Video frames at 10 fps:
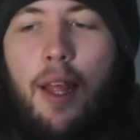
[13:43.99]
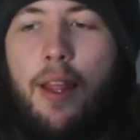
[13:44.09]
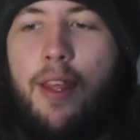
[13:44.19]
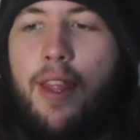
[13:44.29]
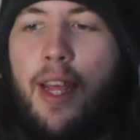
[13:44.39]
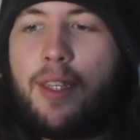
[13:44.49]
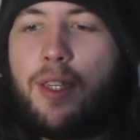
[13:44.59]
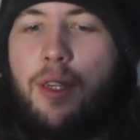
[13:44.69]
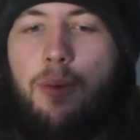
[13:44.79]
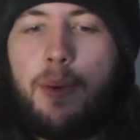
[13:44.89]
then that's
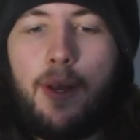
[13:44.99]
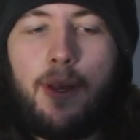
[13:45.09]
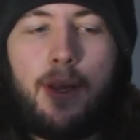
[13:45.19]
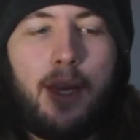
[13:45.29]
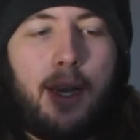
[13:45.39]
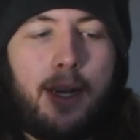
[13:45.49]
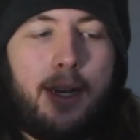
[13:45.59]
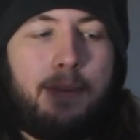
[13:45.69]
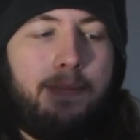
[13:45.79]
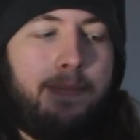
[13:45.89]
super.
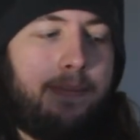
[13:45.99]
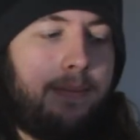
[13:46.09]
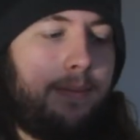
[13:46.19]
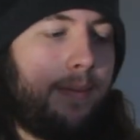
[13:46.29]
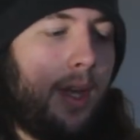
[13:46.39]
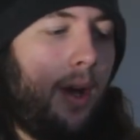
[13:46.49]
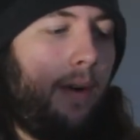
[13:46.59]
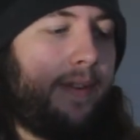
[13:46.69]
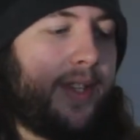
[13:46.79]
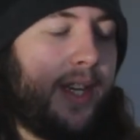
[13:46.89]

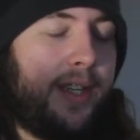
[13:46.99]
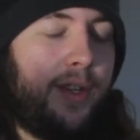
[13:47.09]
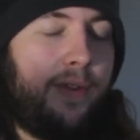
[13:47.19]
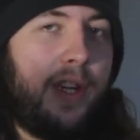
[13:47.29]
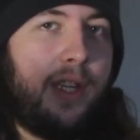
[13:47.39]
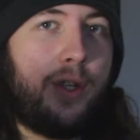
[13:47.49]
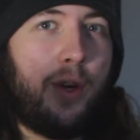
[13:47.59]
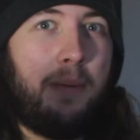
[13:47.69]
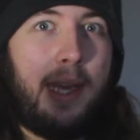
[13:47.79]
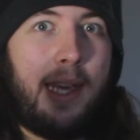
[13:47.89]
Obviously I do really
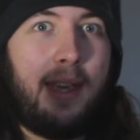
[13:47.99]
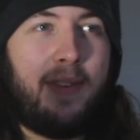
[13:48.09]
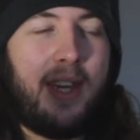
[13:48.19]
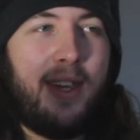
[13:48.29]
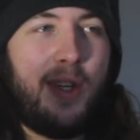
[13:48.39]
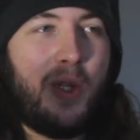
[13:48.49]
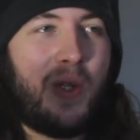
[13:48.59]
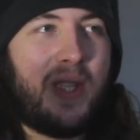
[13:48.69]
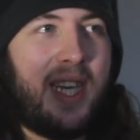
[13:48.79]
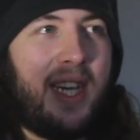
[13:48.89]
enjoy making
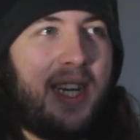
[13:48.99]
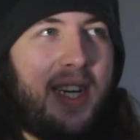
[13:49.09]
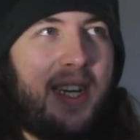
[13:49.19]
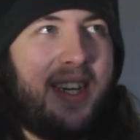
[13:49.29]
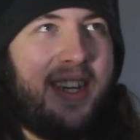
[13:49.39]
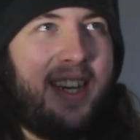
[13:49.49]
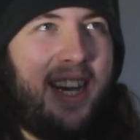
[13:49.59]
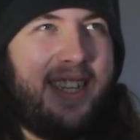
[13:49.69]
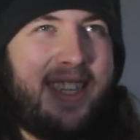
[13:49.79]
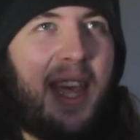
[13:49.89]
videos. They are,
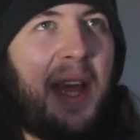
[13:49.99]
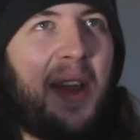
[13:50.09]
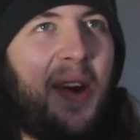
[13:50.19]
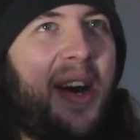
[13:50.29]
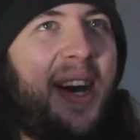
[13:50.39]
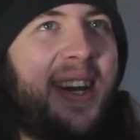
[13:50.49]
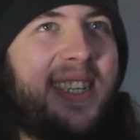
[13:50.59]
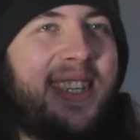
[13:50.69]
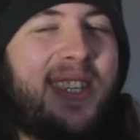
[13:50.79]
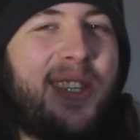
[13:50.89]
I'd say, a lot
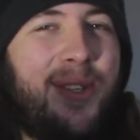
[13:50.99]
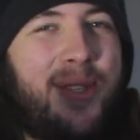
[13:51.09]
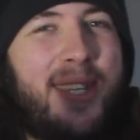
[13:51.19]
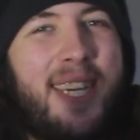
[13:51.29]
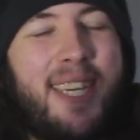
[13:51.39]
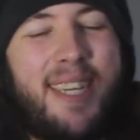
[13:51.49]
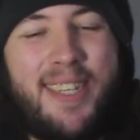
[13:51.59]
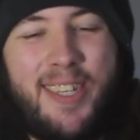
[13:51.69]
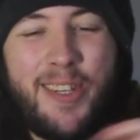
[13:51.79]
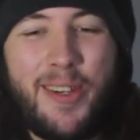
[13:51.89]
harder to do than
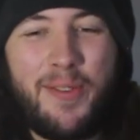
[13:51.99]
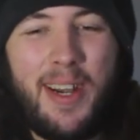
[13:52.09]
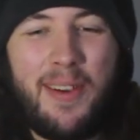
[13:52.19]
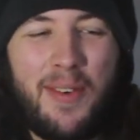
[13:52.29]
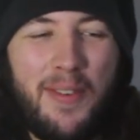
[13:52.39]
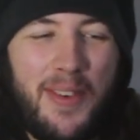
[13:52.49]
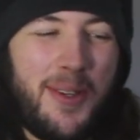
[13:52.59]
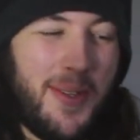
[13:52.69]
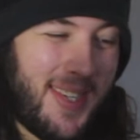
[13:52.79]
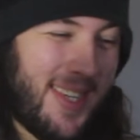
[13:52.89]
doing written
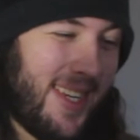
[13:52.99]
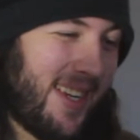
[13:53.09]
reviews.